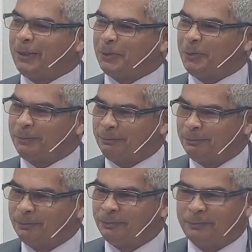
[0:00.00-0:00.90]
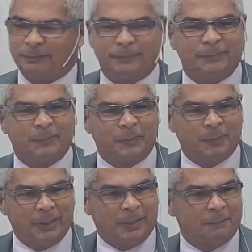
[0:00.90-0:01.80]
always tell my wife,
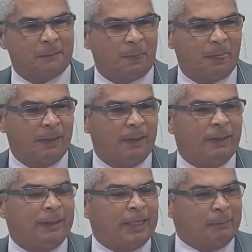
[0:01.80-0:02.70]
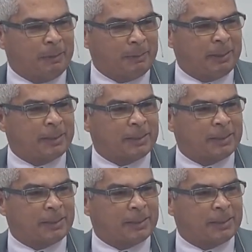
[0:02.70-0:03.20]
I'm a big problem.